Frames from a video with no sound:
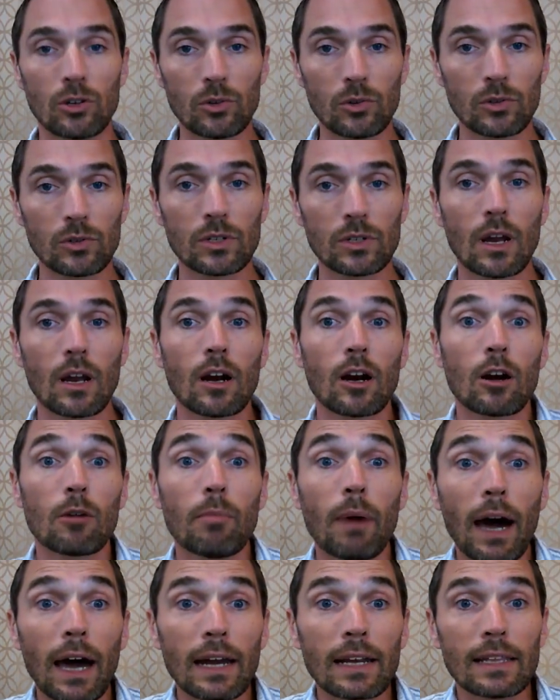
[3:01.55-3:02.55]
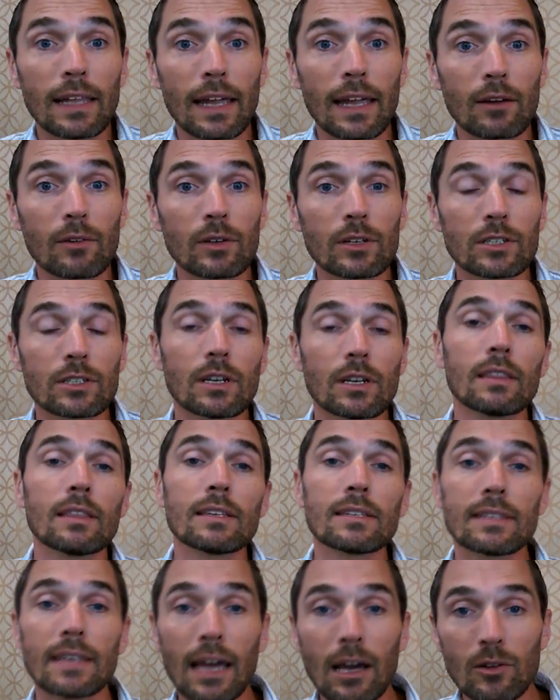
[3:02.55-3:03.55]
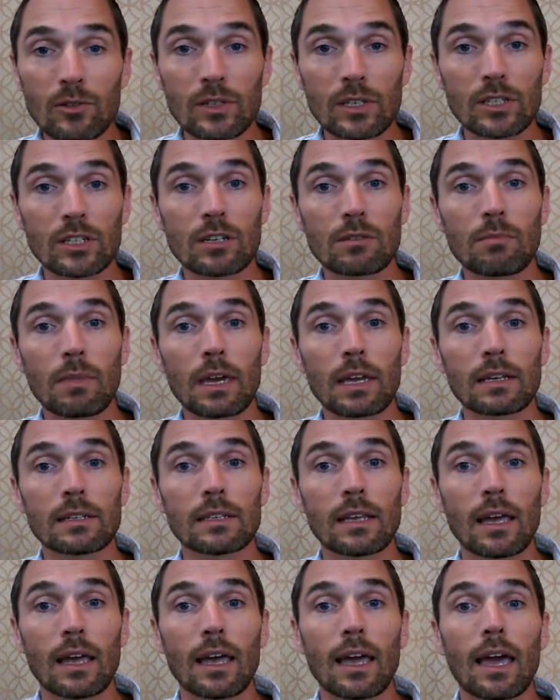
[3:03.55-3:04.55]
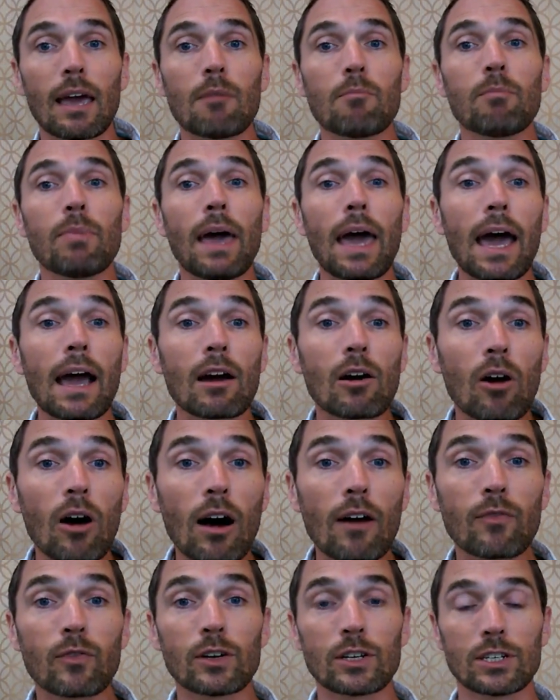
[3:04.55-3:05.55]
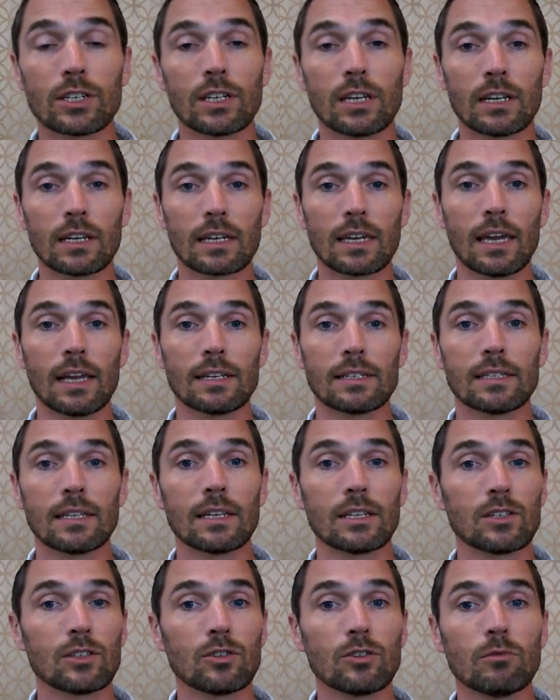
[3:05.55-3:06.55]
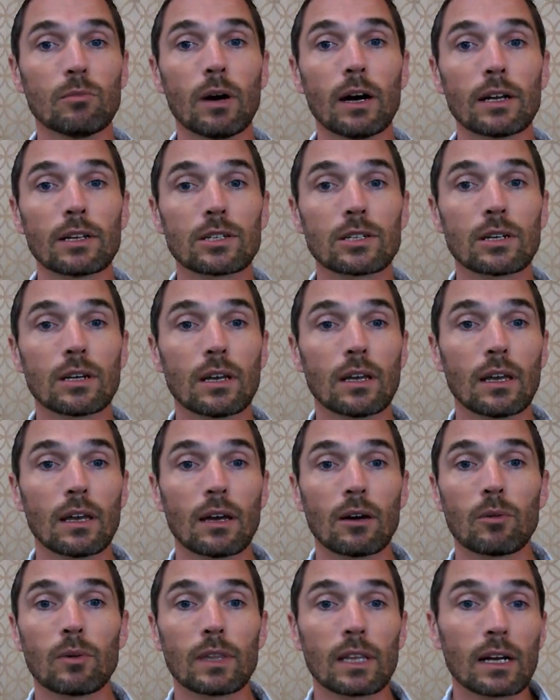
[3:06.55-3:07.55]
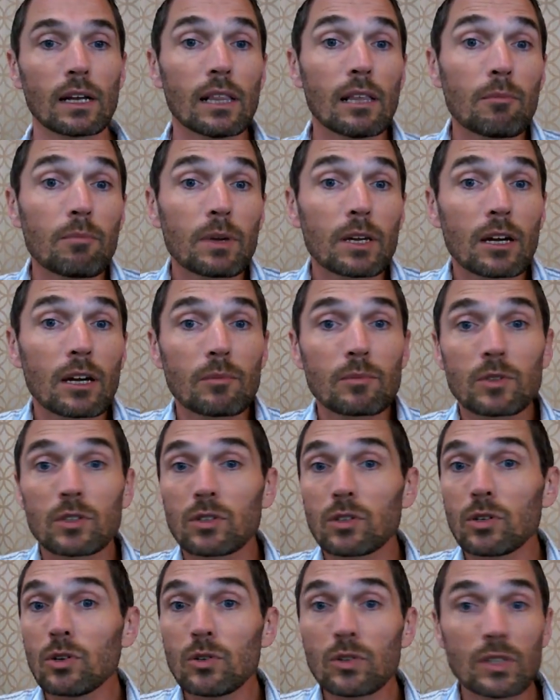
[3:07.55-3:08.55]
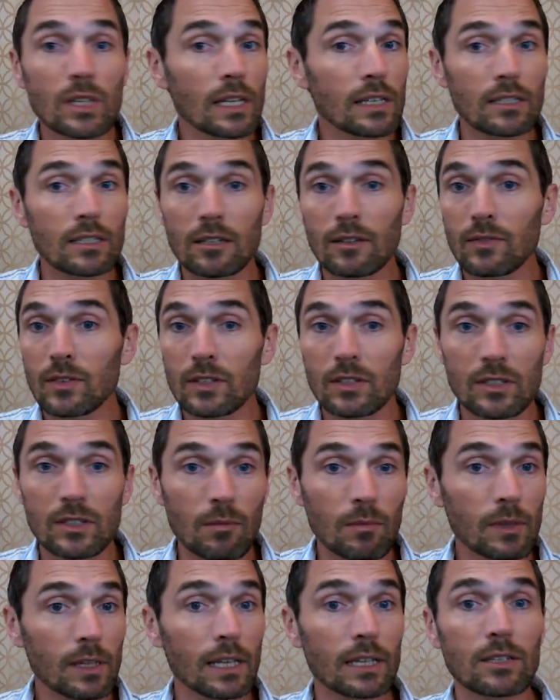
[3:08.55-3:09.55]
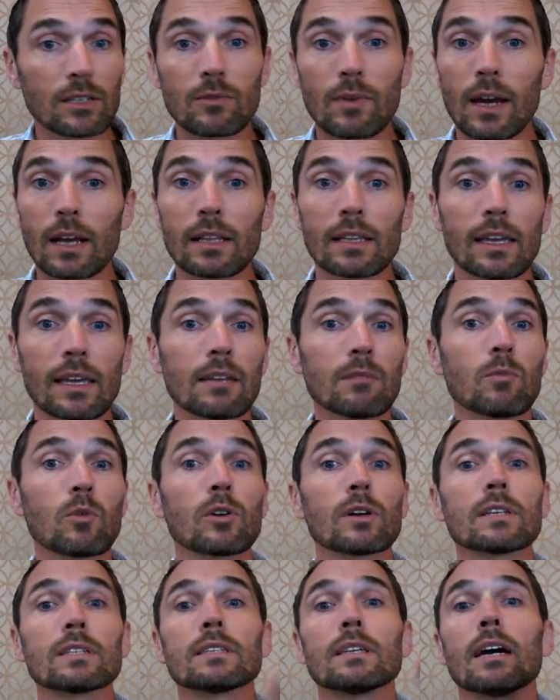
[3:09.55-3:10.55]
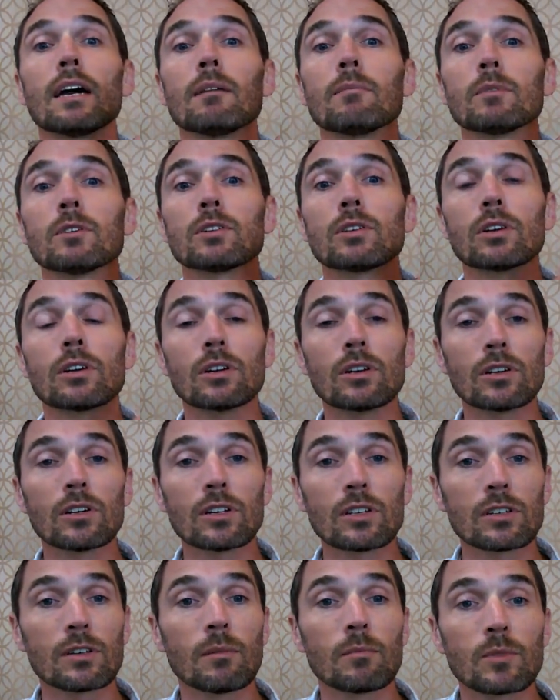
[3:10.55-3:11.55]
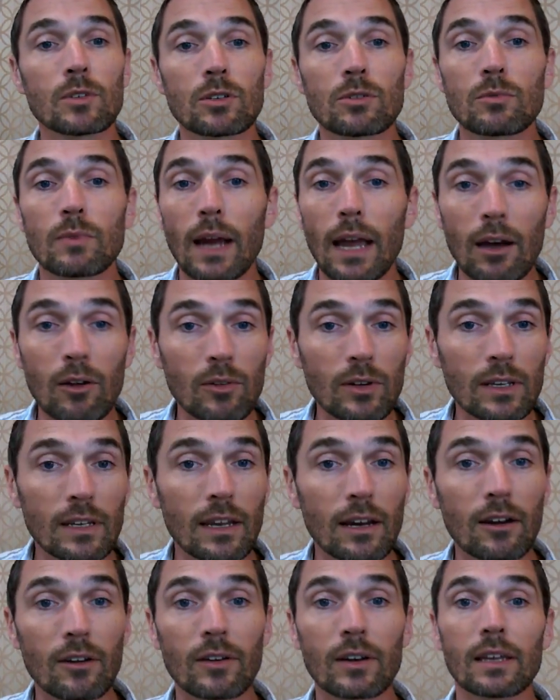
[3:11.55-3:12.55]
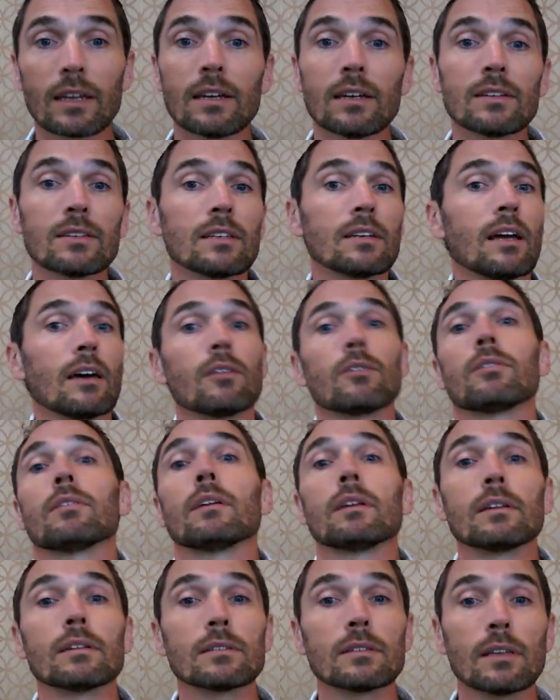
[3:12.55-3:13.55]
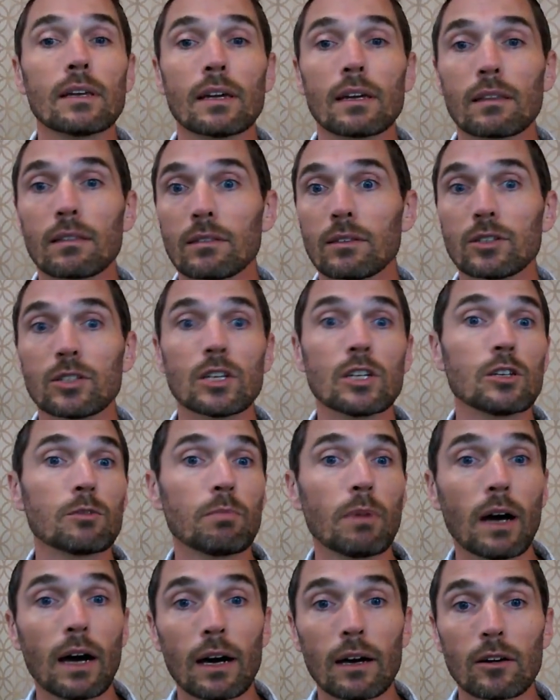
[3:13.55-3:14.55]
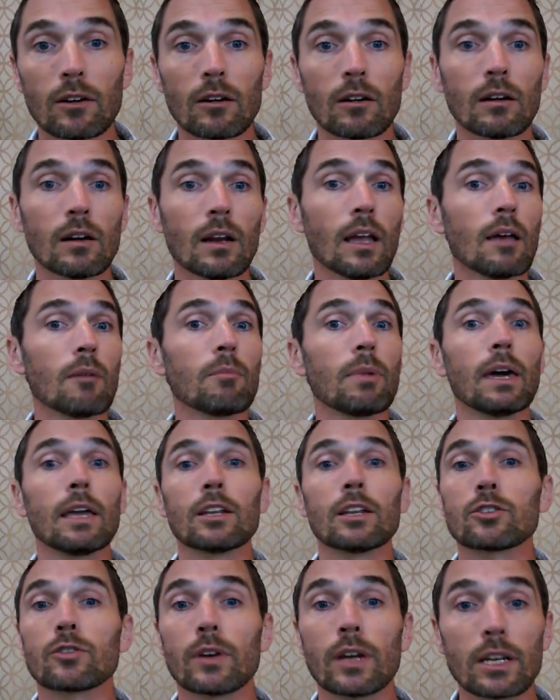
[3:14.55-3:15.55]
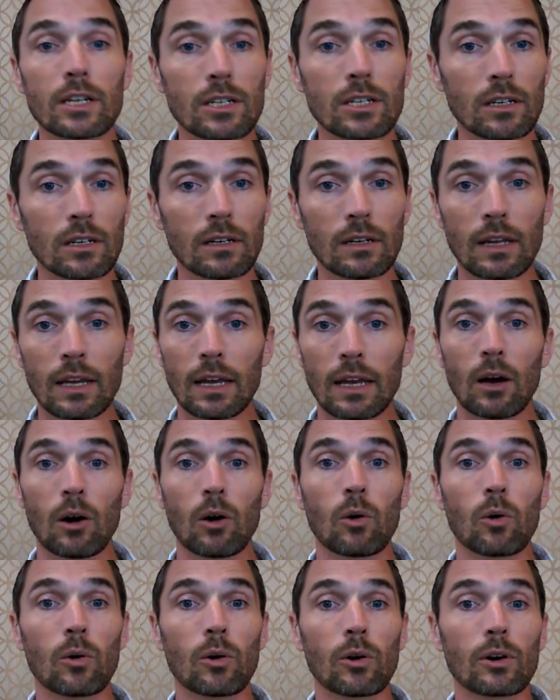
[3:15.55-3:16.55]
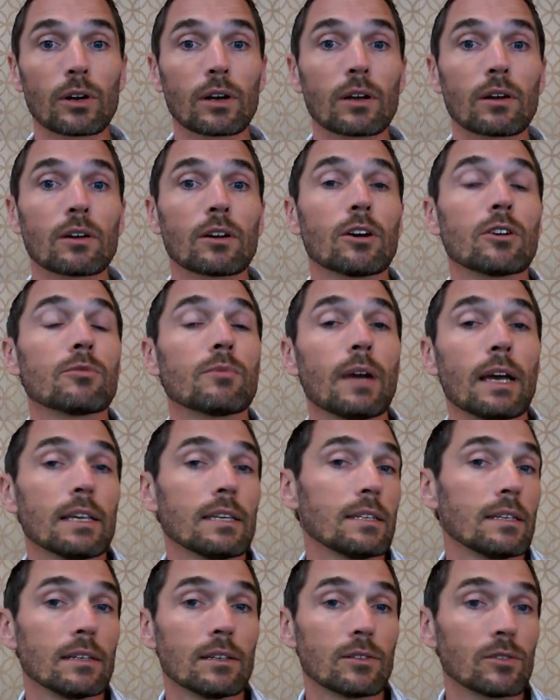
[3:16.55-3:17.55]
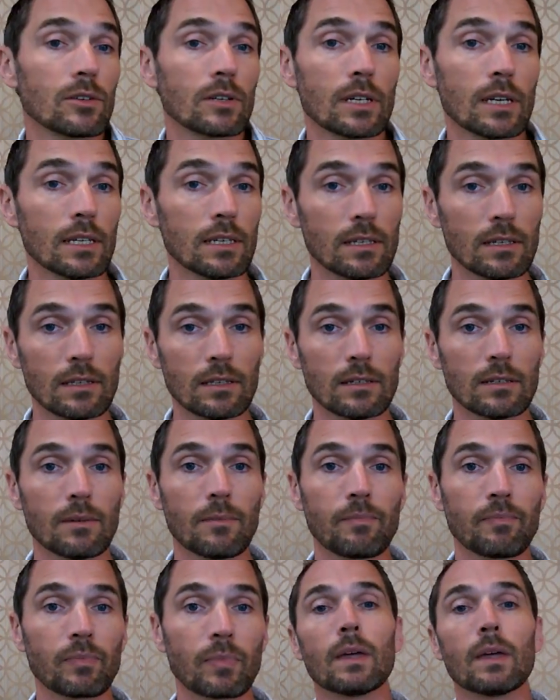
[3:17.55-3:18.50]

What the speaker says: cues, her body language, and the sounds that she makes, and back off when she indicates that it's too much. When the clit becomes too sensitive to stimulate directly anymore, it's time to turn to some surrounding areas and other things like the G-spot or penetration or caresses or kisses.